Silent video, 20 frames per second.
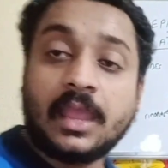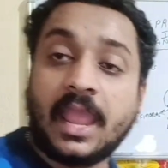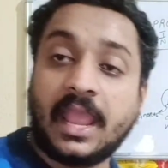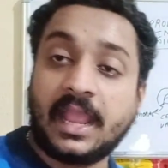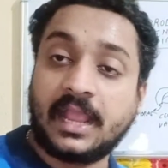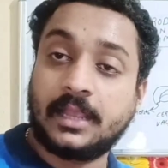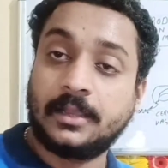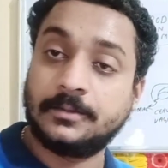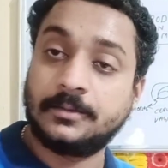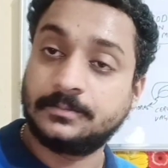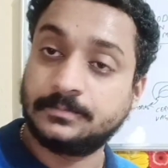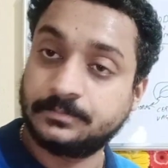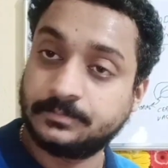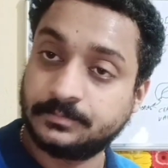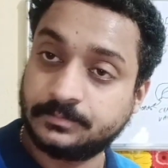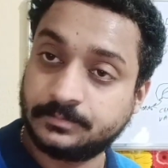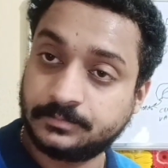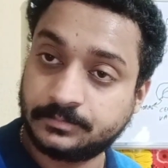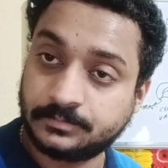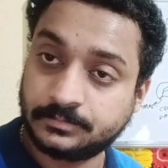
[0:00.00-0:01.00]
egg.
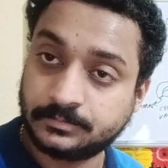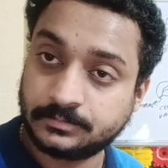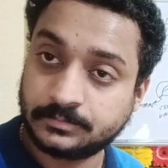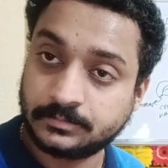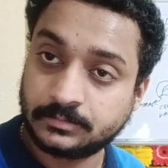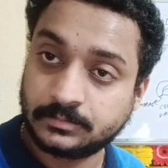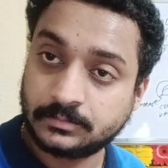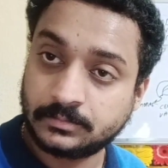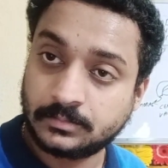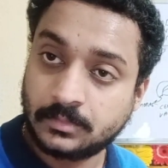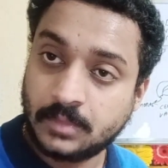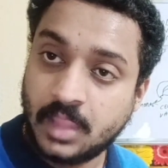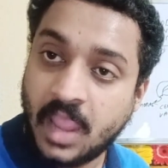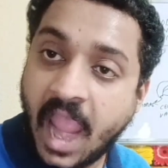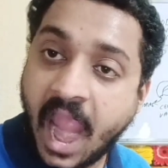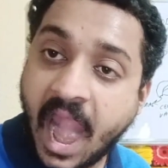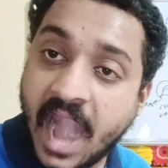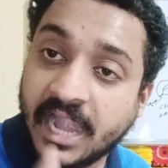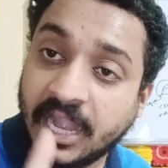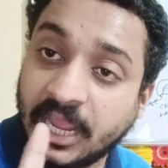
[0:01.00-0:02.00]

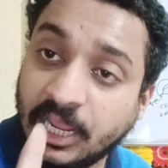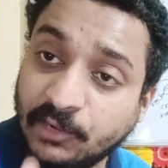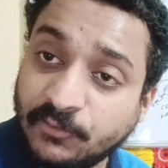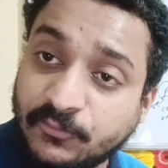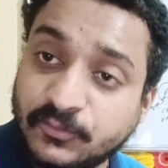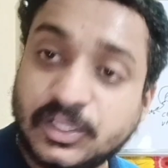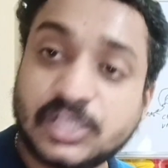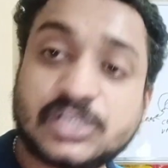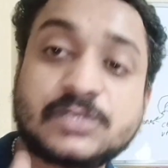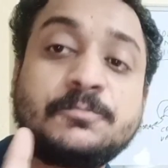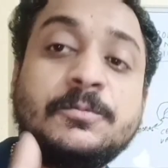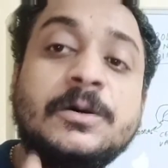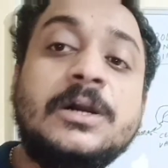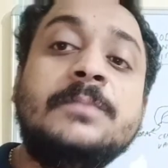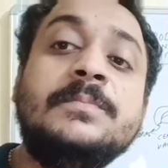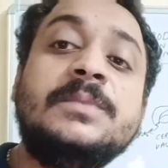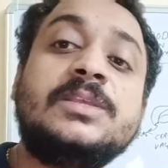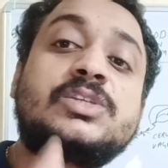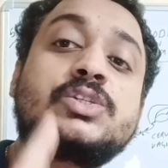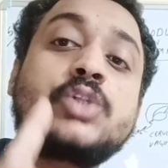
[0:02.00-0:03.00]
And if the
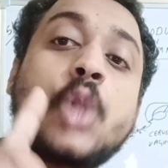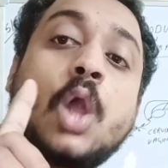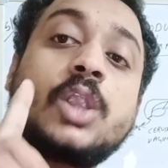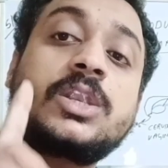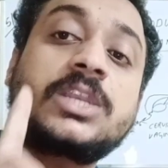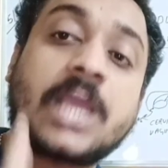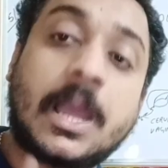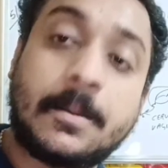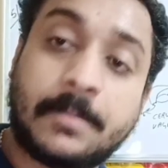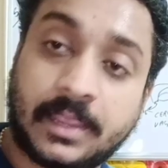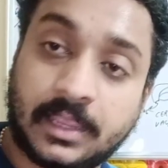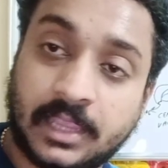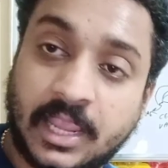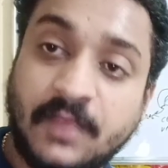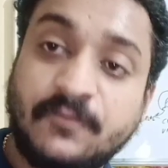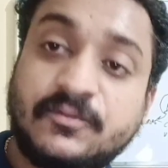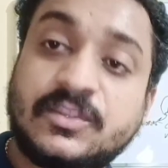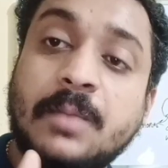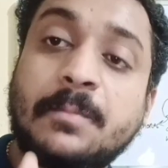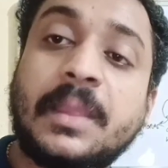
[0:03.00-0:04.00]
sperm is not coming,
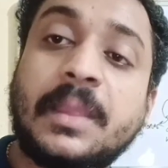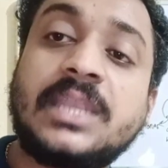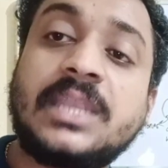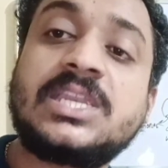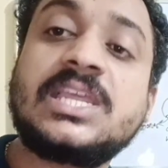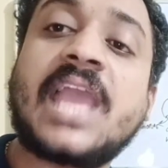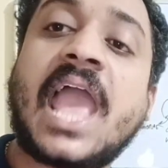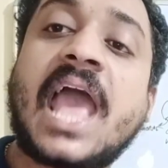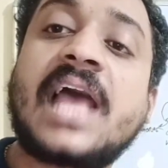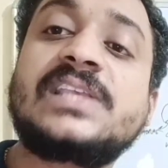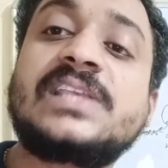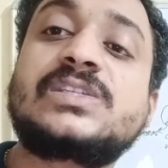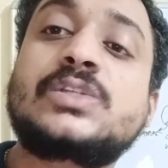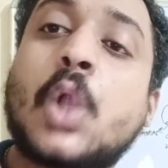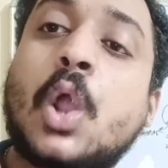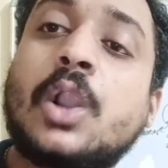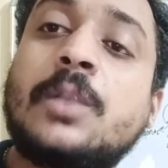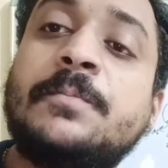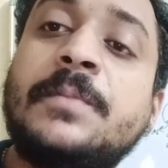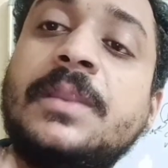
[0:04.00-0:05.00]
if the mating has
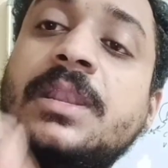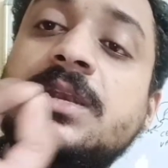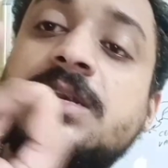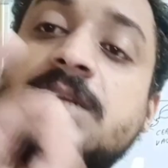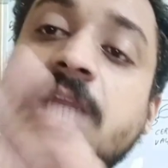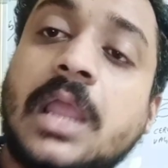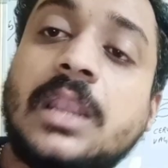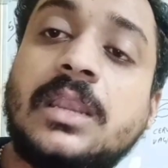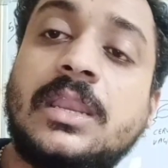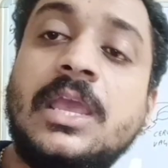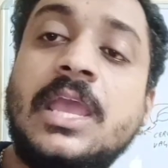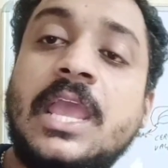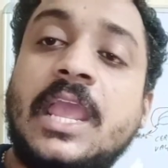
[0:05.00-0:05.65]
not been done,